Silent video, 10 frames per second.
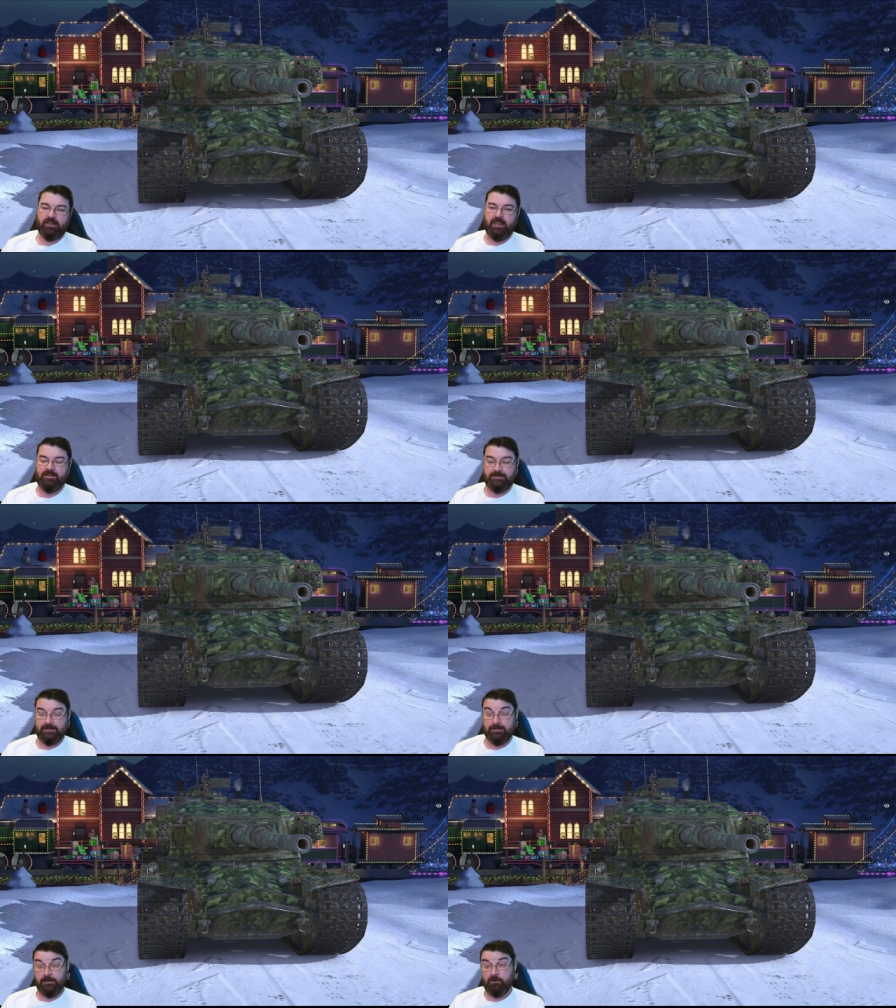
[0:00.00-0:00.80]
case.
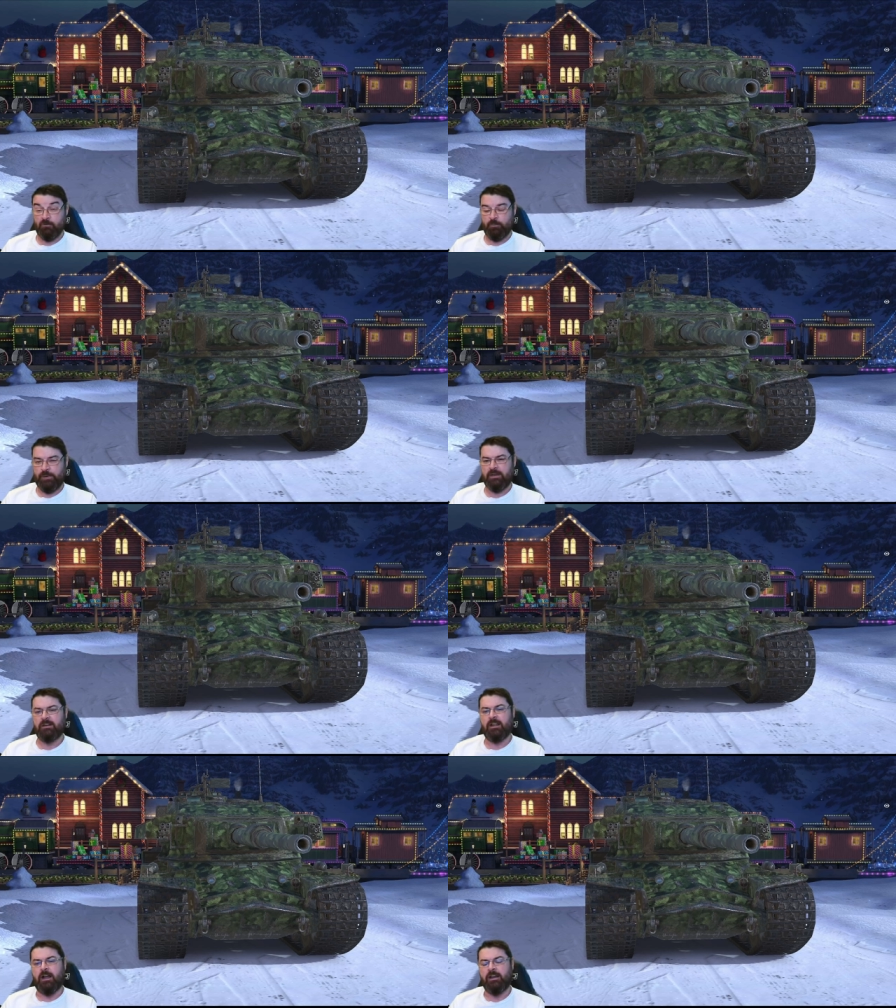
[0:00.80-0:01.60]
Sits in the European
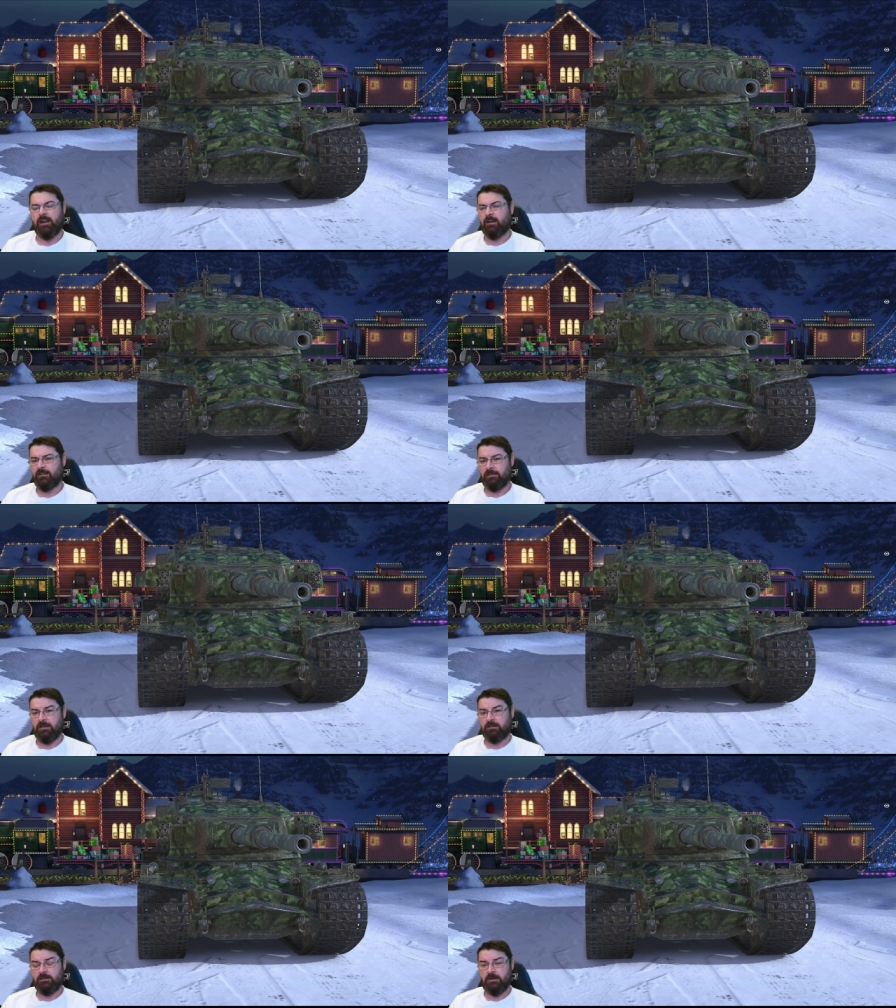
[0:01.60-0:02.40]
line, and I
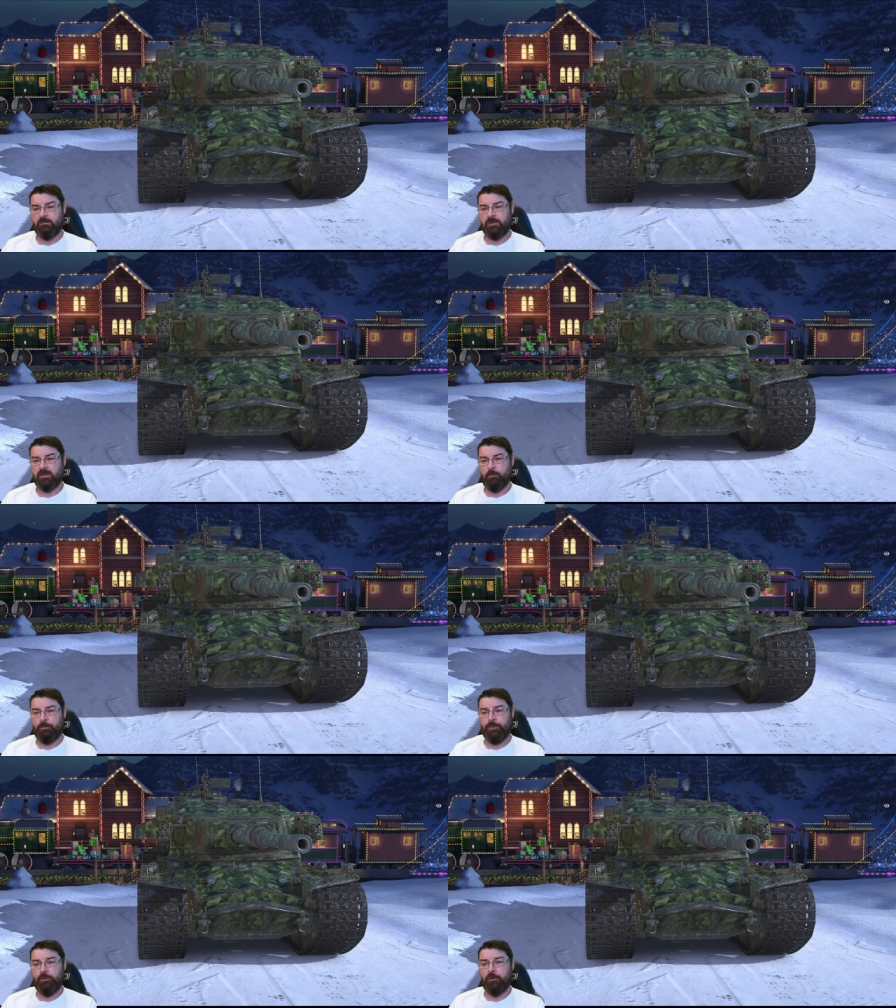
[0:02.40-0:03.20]
think it's going to be a
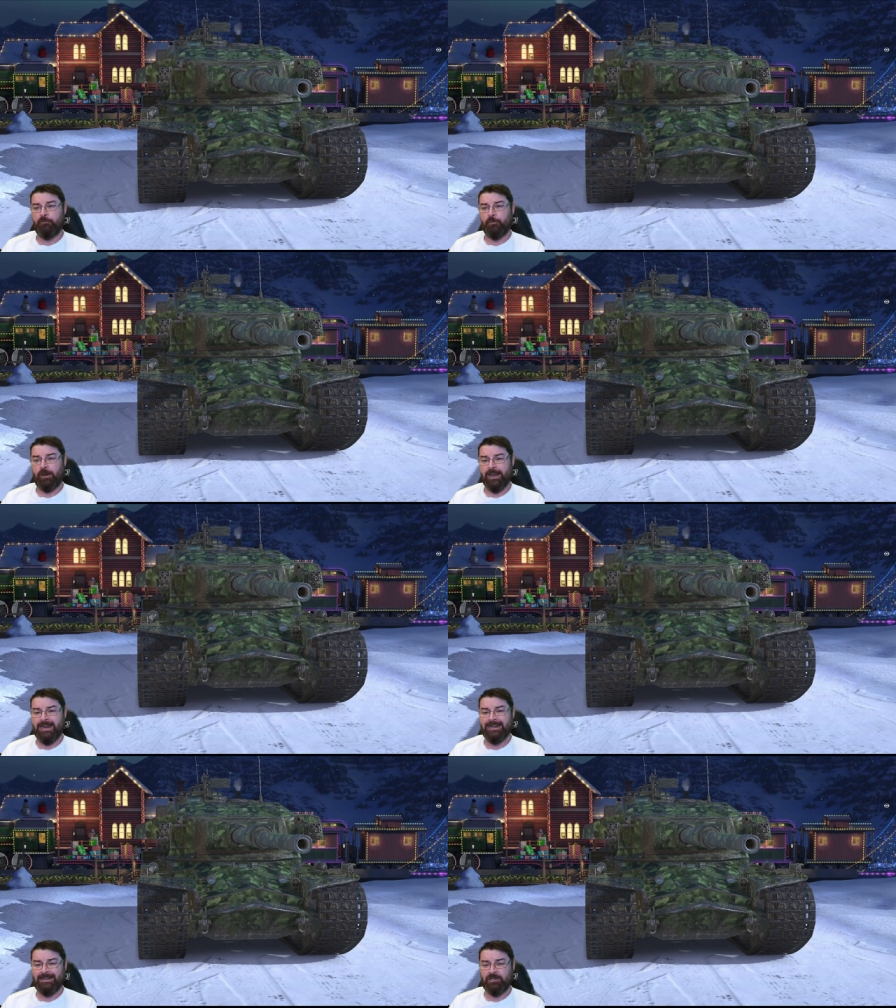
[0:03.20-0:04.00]
beautiful
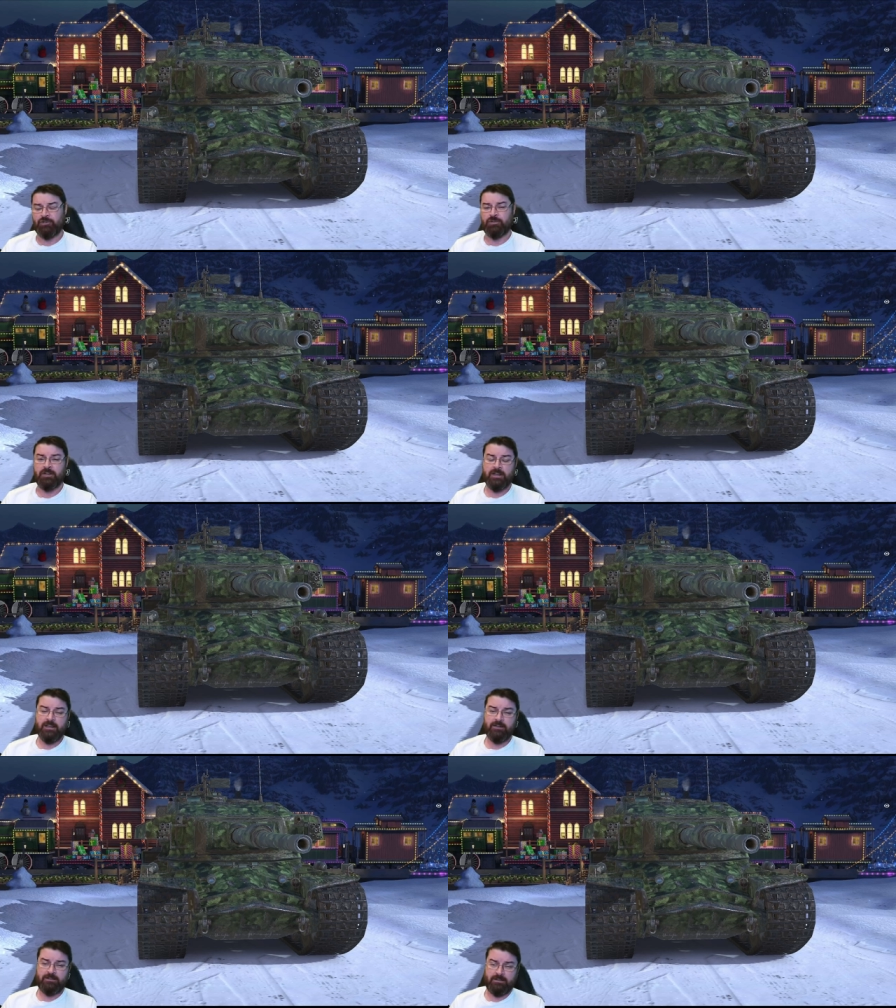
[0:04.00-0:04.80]
addition
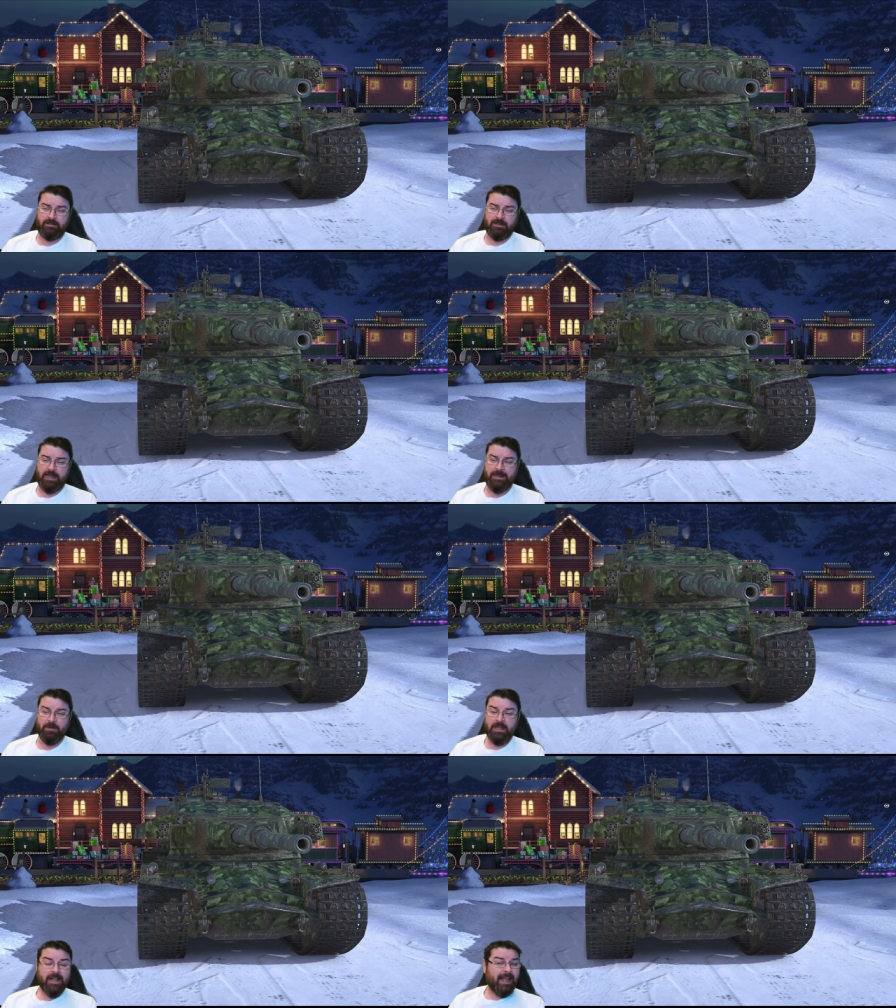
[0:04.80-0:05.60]
to the game.